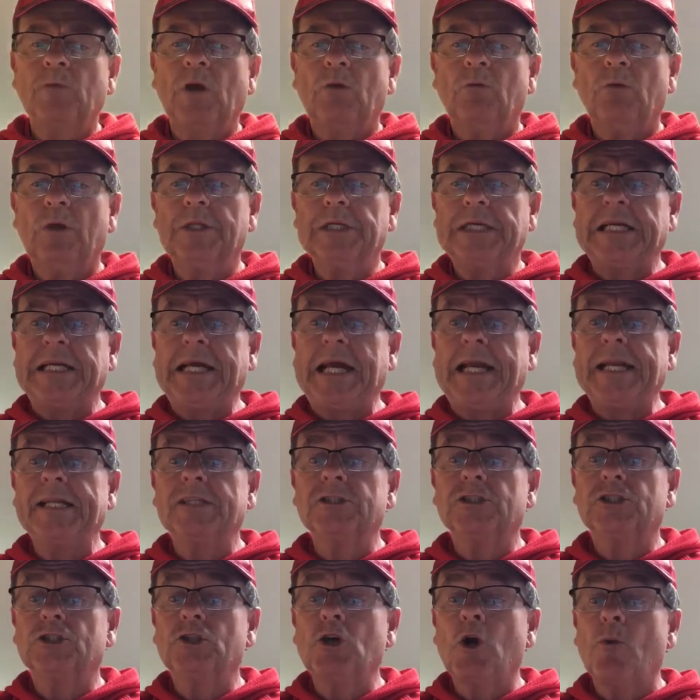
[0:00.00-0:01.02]
Well, the Canadian
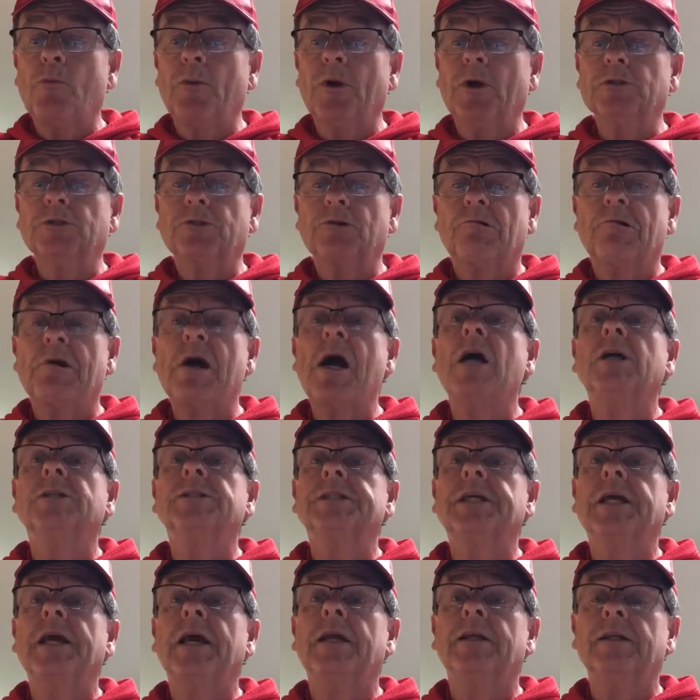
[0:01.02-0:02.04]
Snowbirds Cross
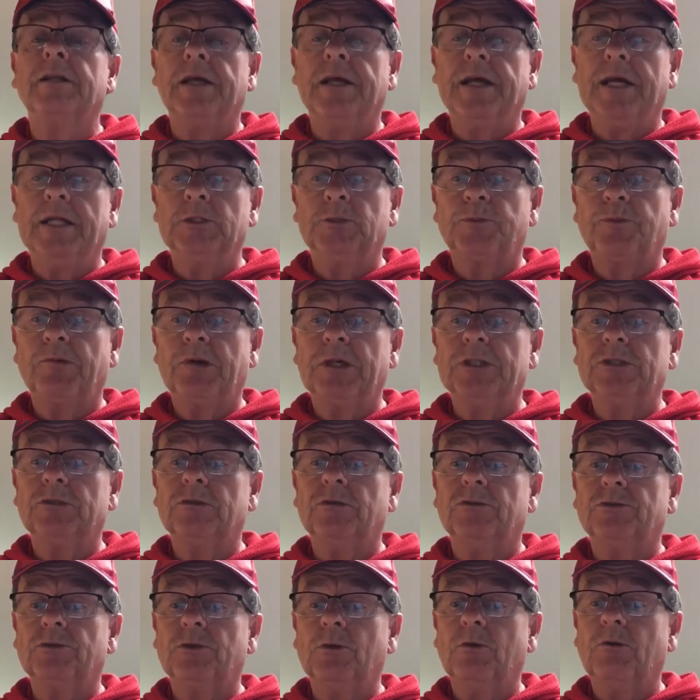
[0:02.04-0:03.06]
Canada
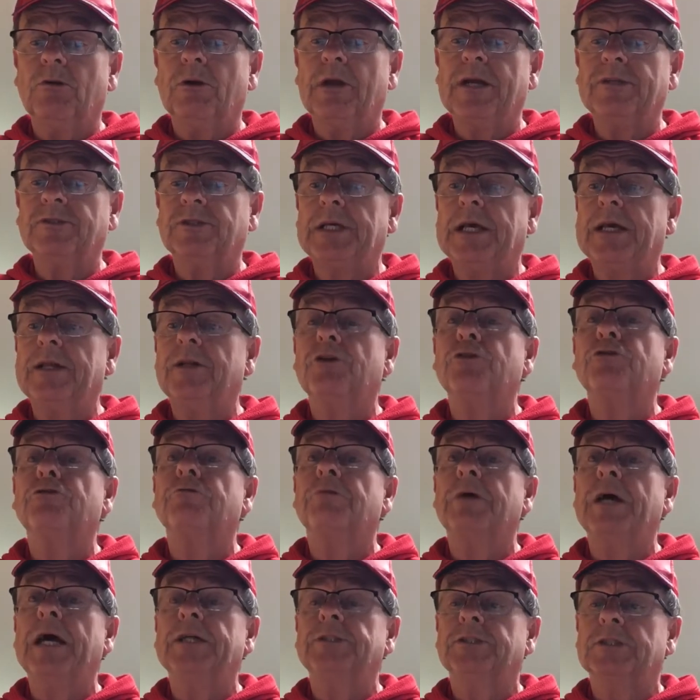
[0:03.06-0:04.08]
Inspirational Tour has ended
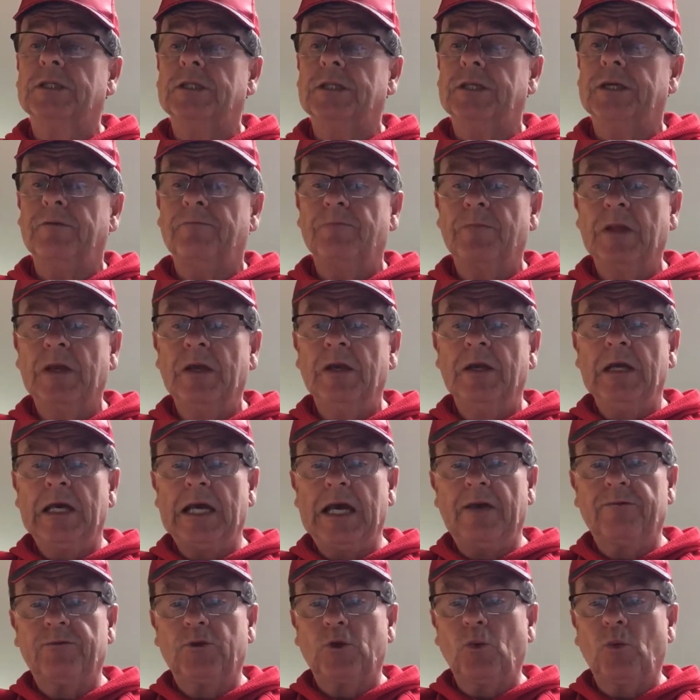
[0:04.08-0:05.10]
tragically
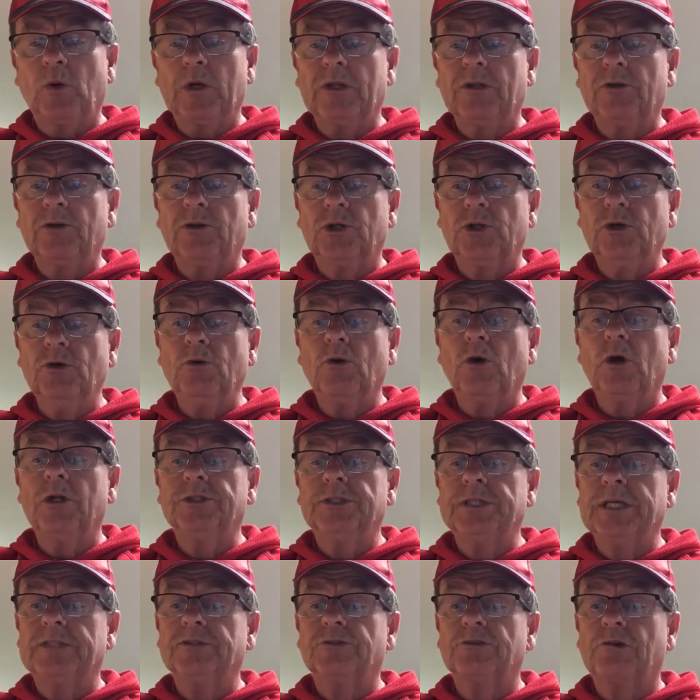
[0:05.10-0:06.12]
after one of the two-door
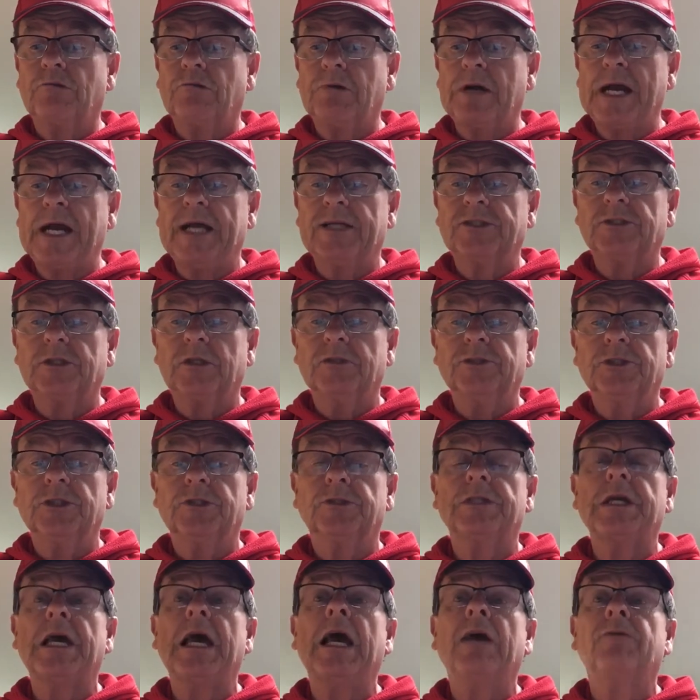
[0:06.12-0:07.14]
jets crashed
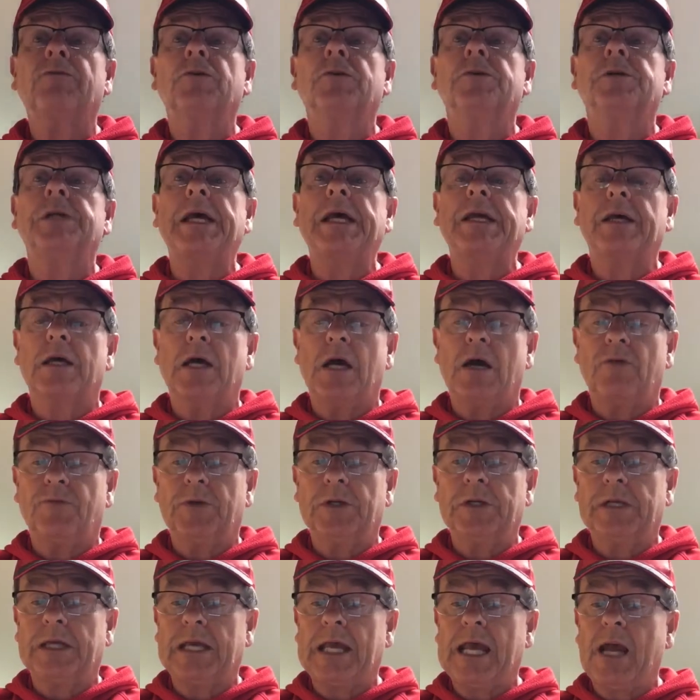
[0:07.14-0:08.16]
just after takeoff
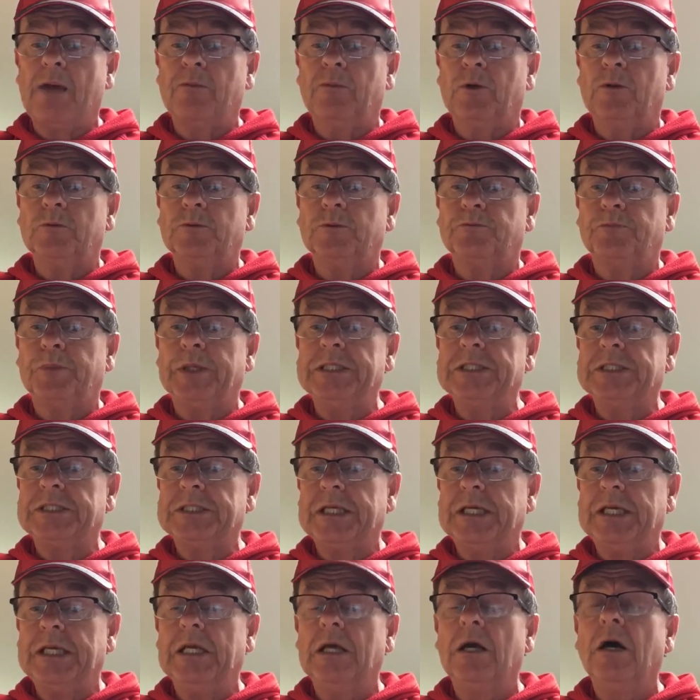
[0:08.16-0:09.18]
in Kamloops,
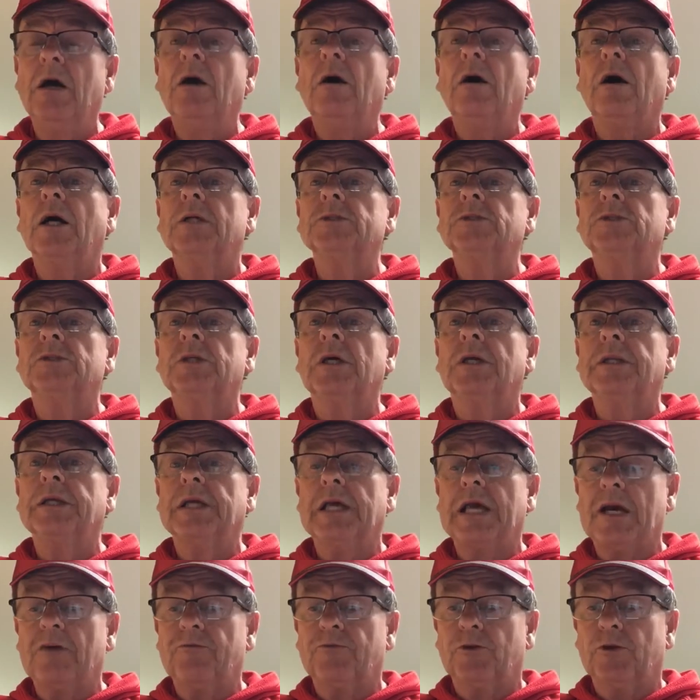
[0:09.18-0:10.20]
BC on
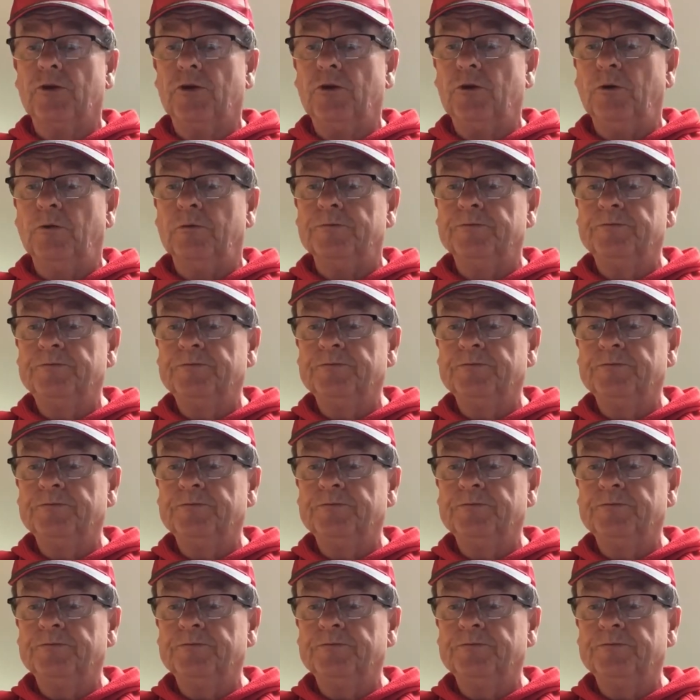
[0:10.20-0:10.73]
Sunday afternoon.